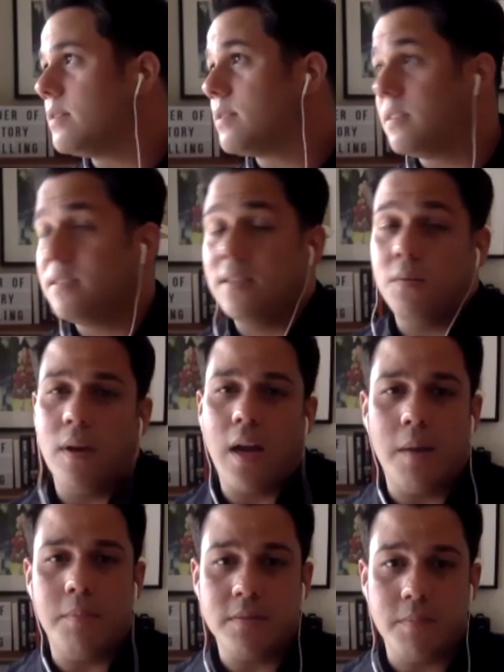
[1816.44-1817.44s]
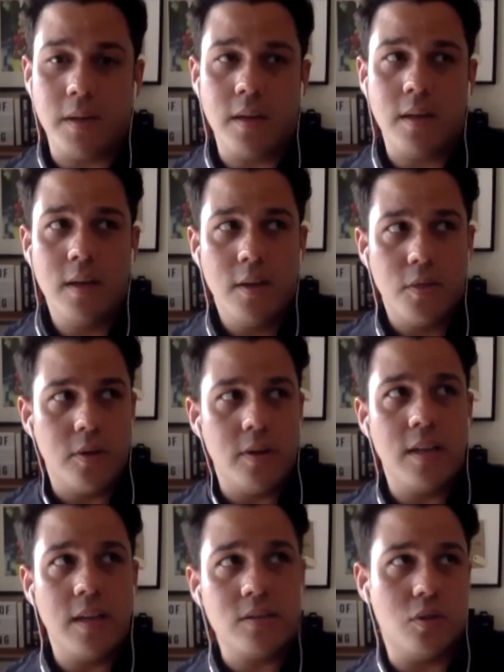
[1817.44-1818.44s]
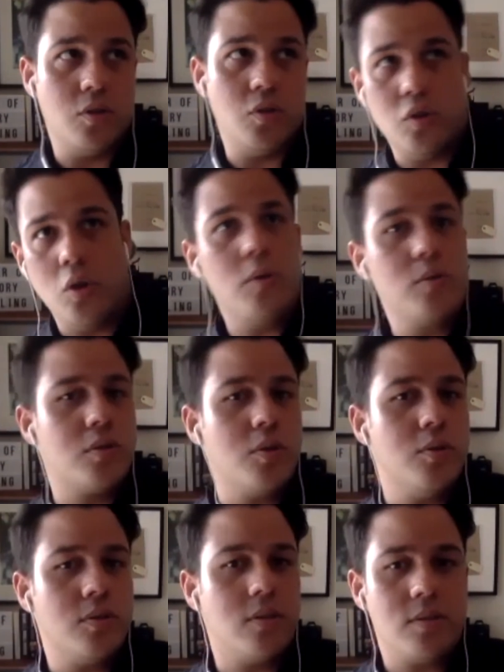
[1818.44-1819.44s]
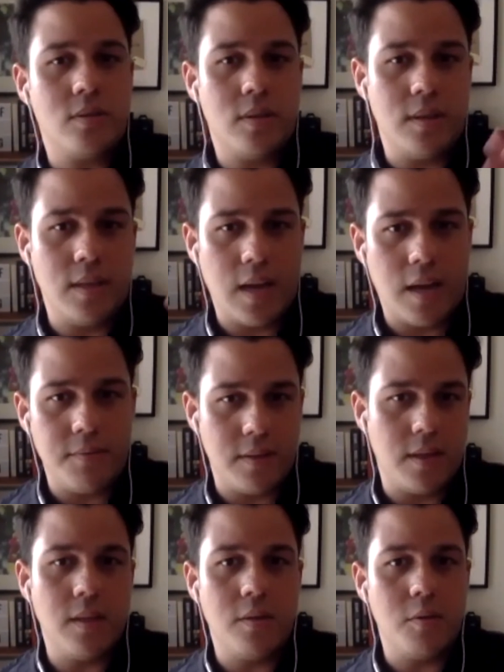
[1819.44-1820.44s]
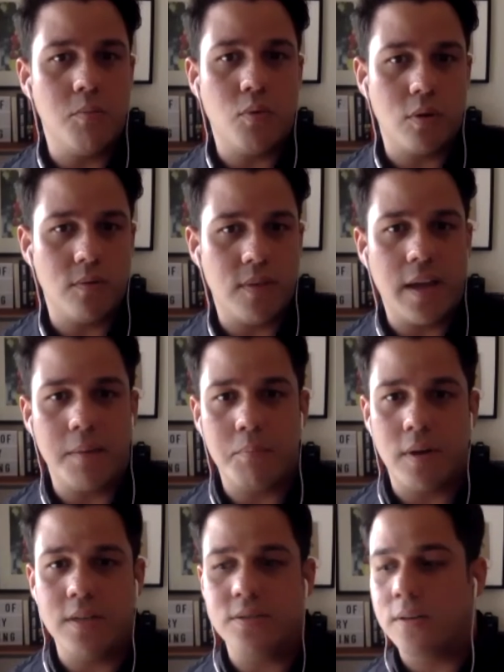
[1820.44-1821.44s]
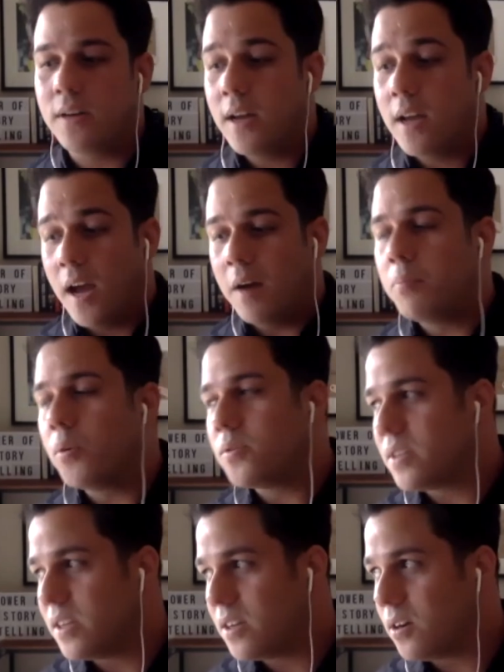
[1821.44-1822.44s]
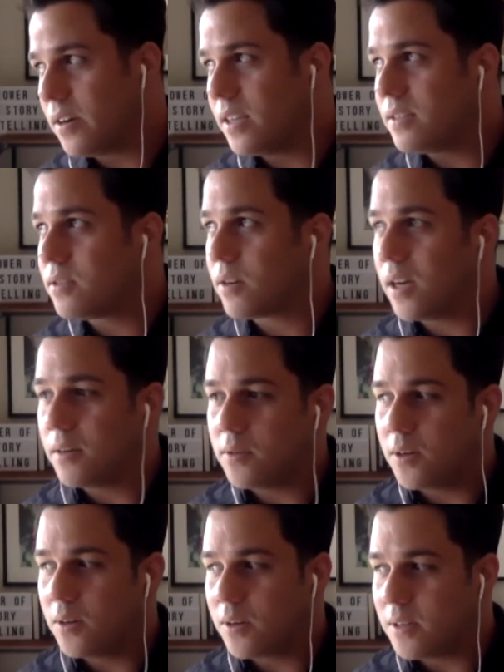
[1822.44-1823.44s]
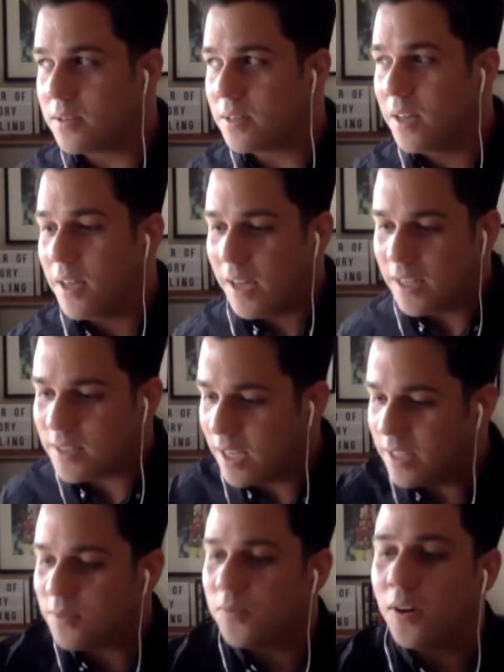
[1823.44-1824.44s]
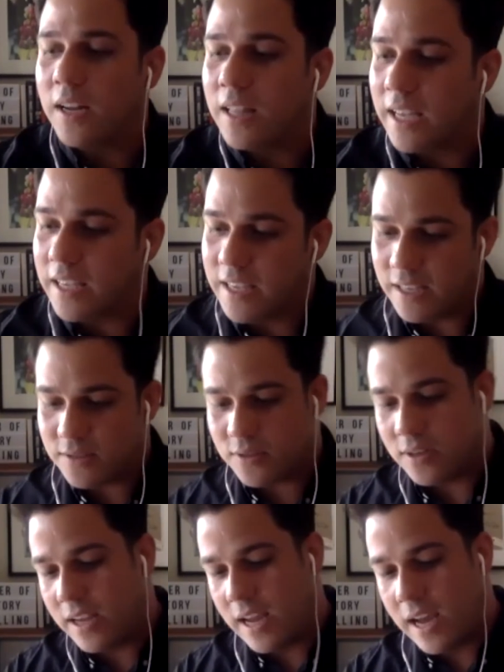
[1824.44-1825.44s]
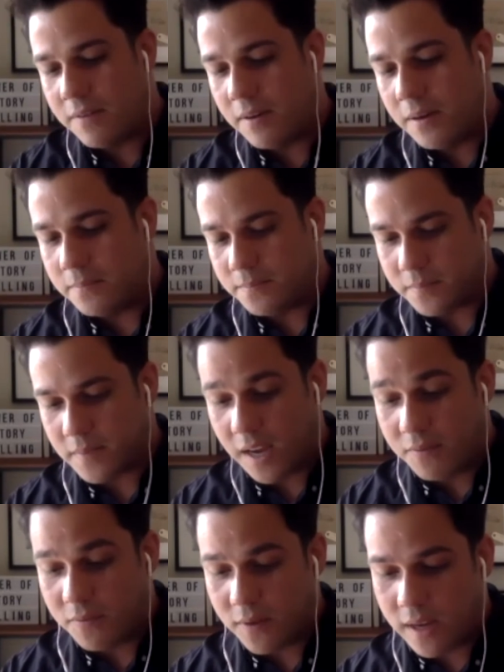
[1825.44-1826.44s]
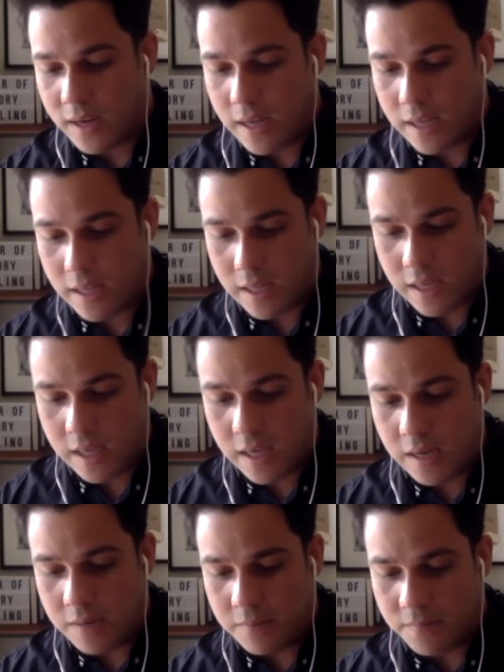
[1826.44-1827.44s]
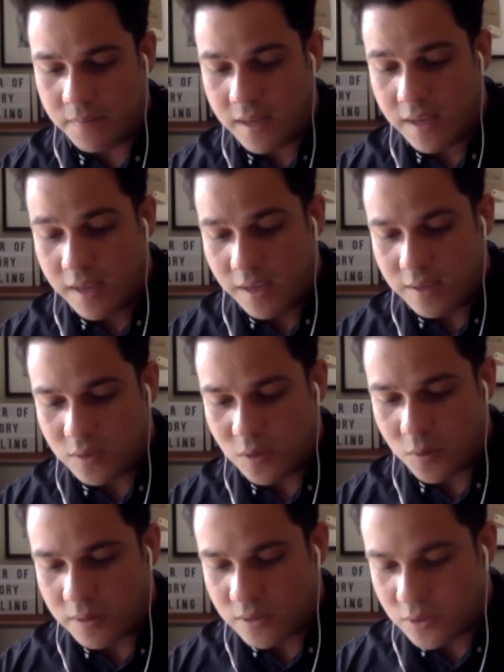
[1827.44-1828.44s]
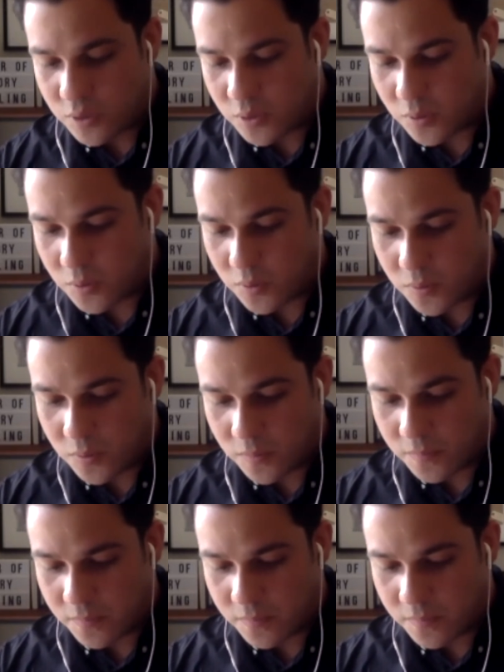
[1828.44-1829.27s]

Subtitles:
and see what happens. But 30 days, no excuses, and then having like a little more of that pressure. I'm posting it on Instagram, because it's funny. Like yesterday, I have a friend that he's going to